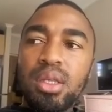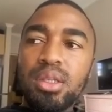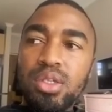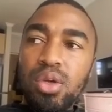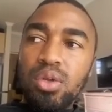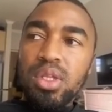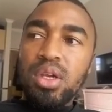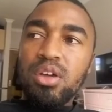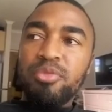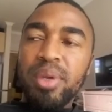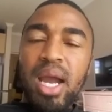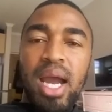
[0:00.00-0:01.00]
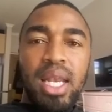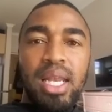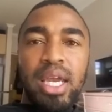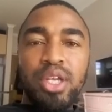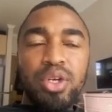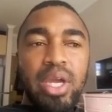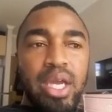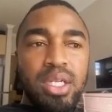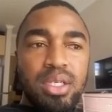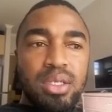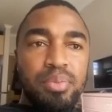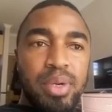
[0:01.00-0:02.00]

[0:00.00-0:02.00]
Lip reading: this whole thing of being highly educated